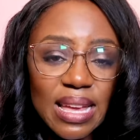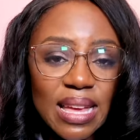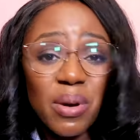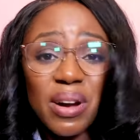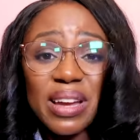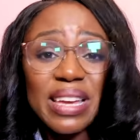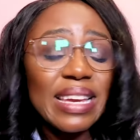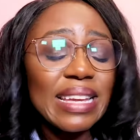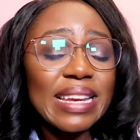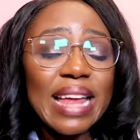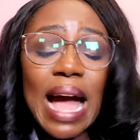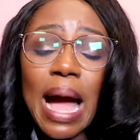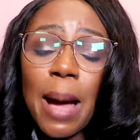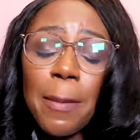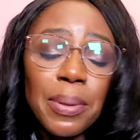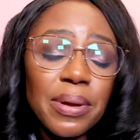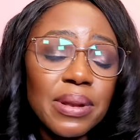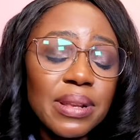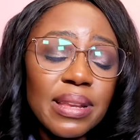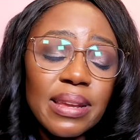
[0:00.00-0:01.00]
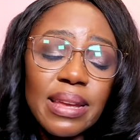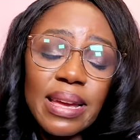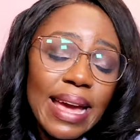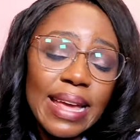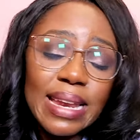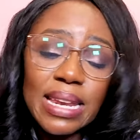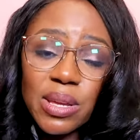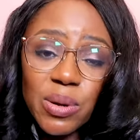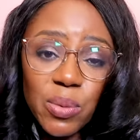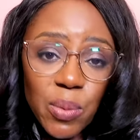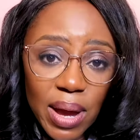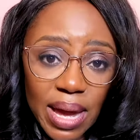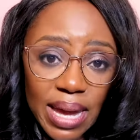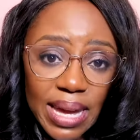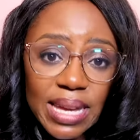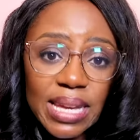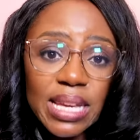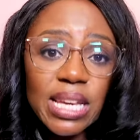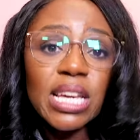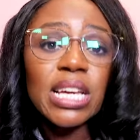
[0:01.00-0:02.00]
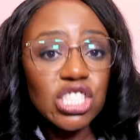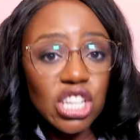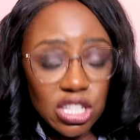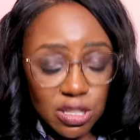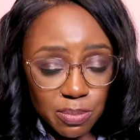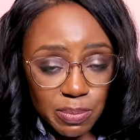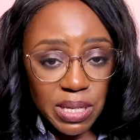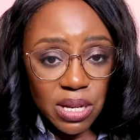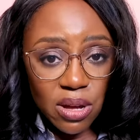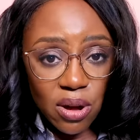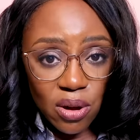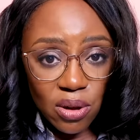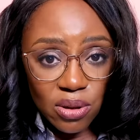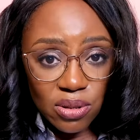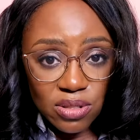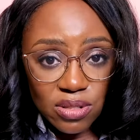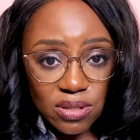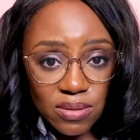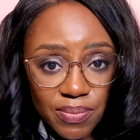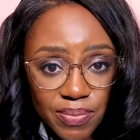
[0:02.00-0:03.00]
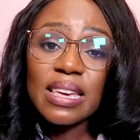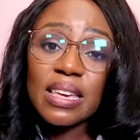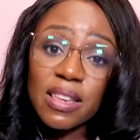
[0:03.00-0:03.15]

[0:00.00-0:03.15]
But it can happen anyway, just because.